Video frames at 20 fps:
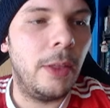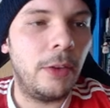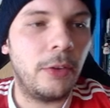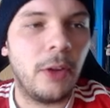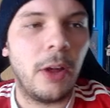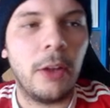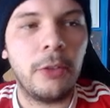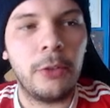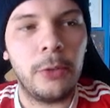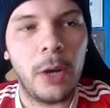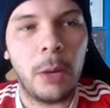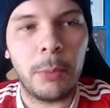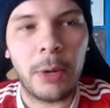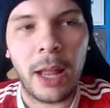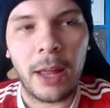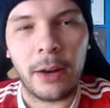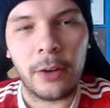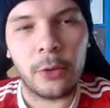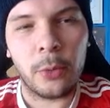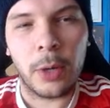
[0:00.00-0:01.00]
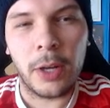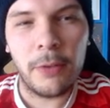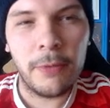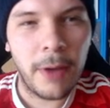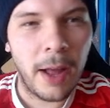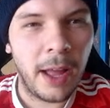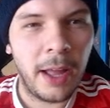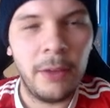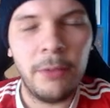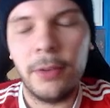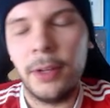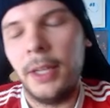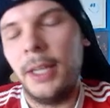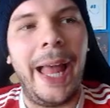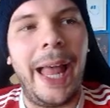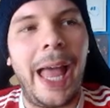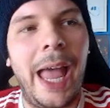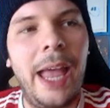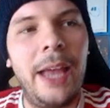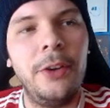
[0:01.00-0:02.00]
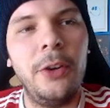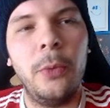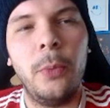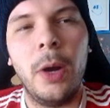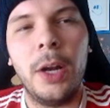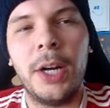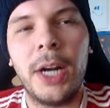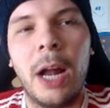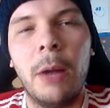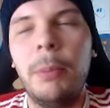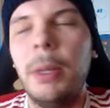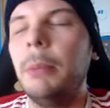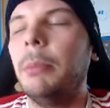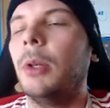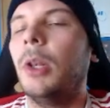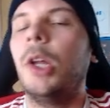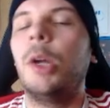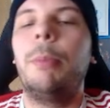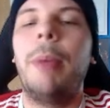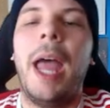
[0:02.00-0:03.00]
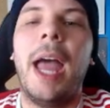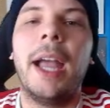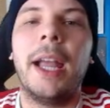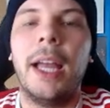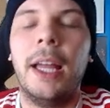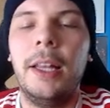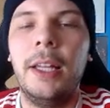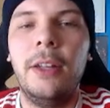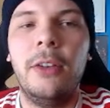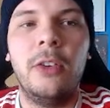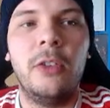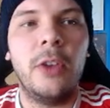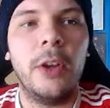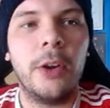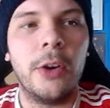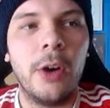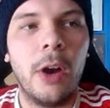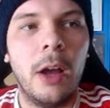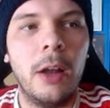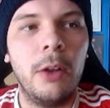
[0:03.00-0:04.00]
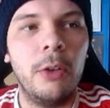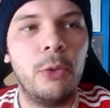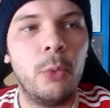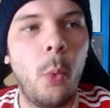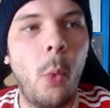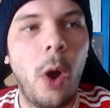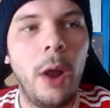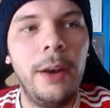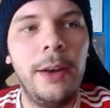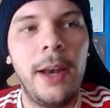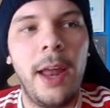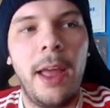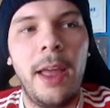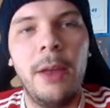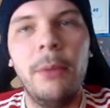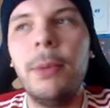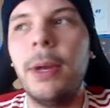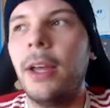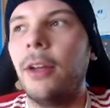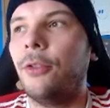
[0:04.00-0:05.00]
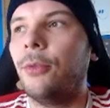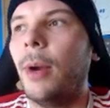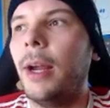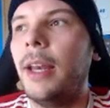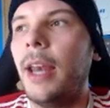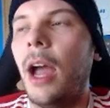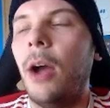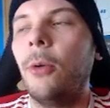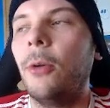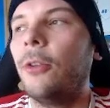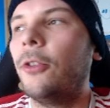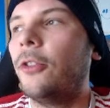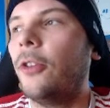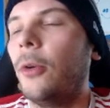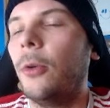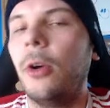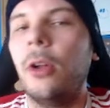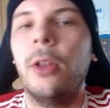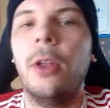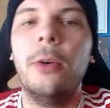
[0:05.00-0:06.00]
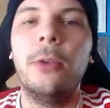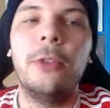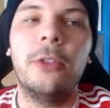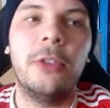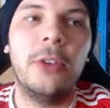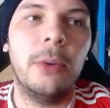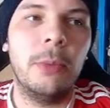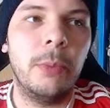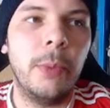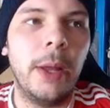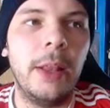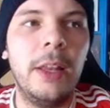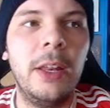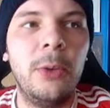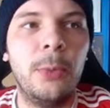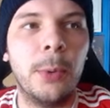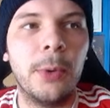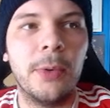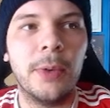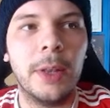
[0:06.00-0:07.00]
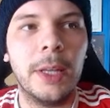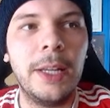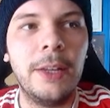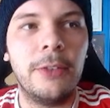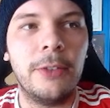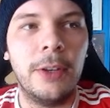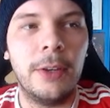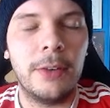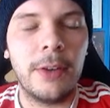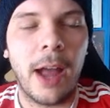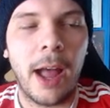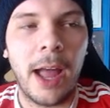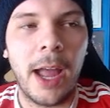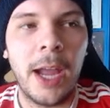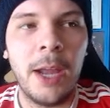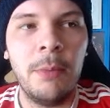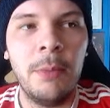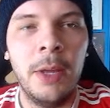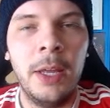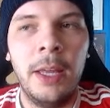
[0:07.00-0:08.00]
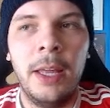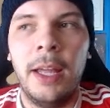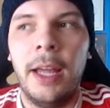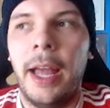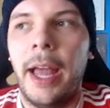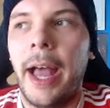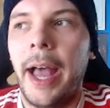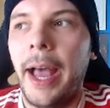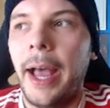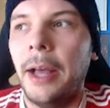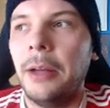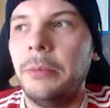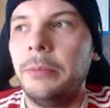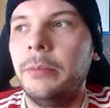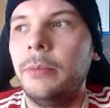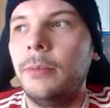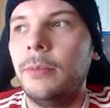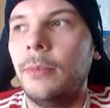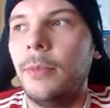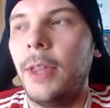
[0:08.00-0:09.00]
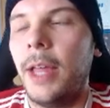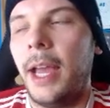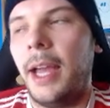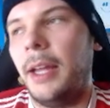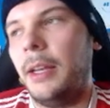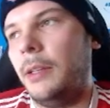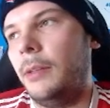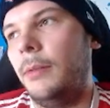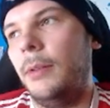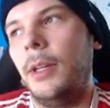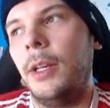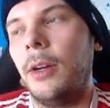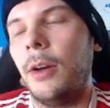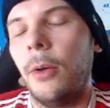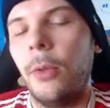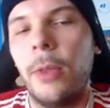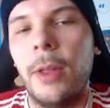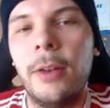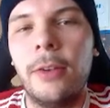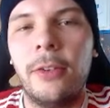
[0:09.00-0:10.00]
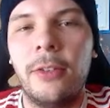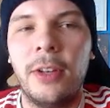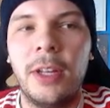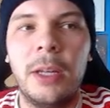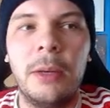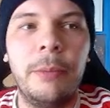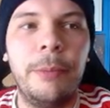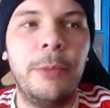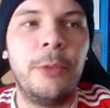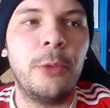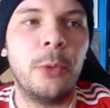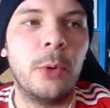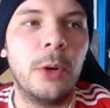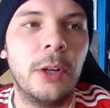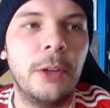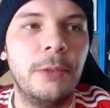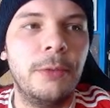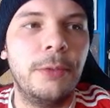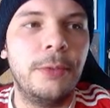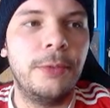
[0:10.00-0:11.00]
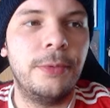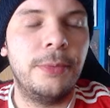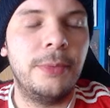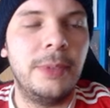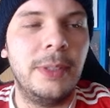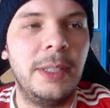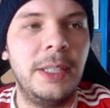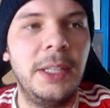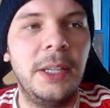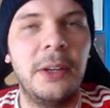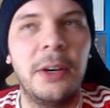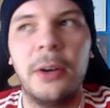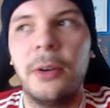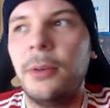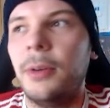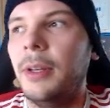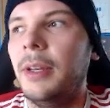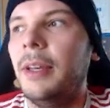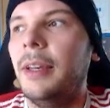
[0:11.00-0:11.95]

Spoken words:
This also numbered out of 25. I do wonder how people look back on these sticker autos one day, because right now we're so close to when these were released in time that, you know, they seem sort of, you know,